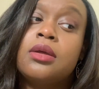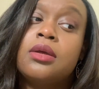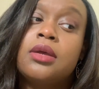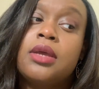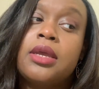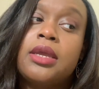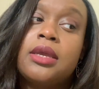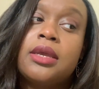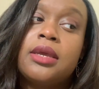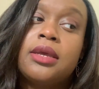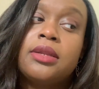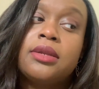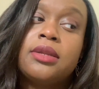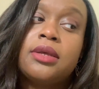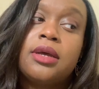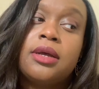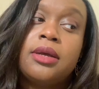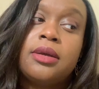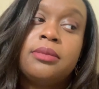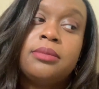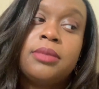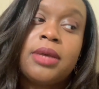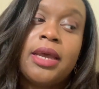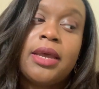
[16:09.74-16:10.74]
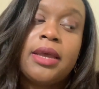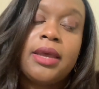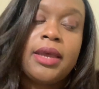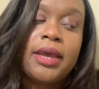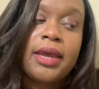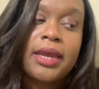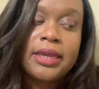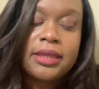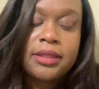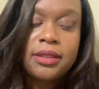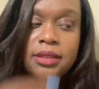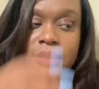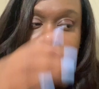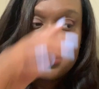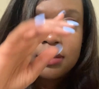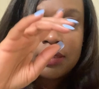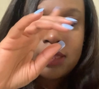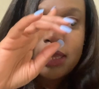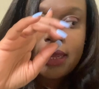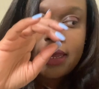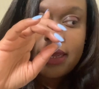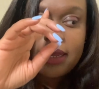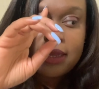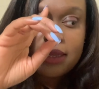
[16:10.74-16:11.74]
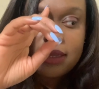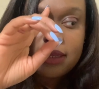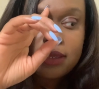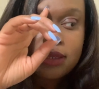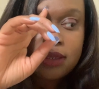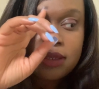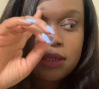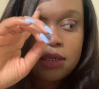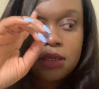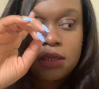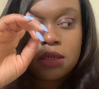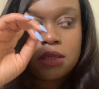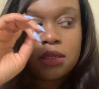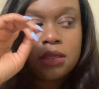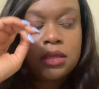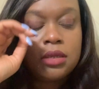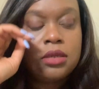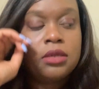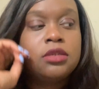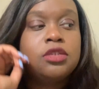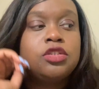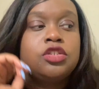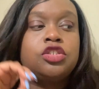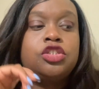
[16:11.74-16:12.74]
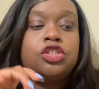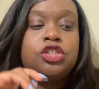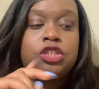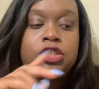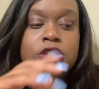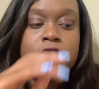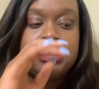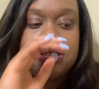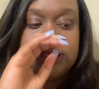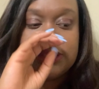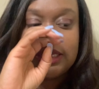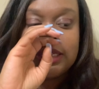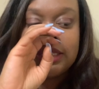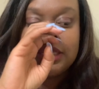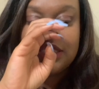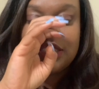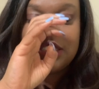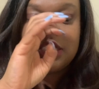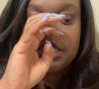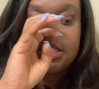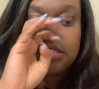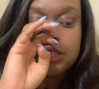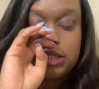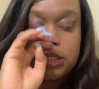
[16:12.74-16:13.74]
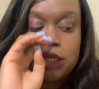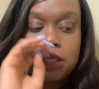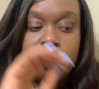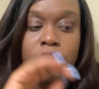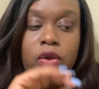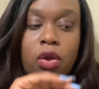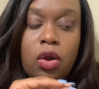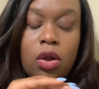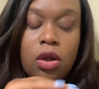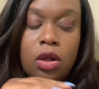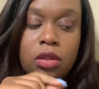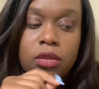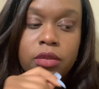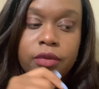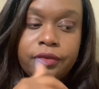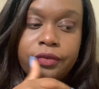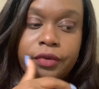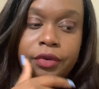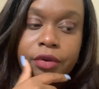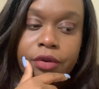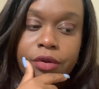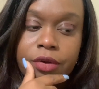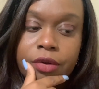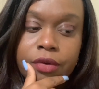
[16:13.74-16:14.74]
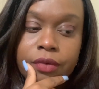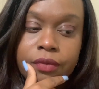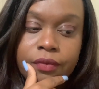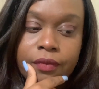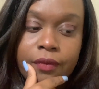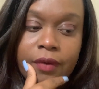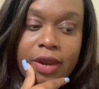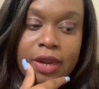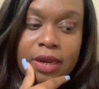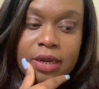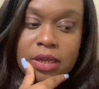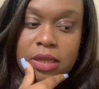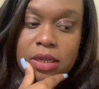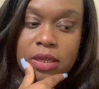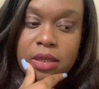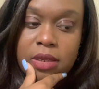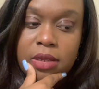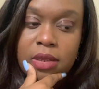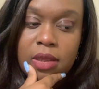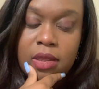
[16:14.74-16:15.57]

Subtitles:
And I think that she does this in all of her writing.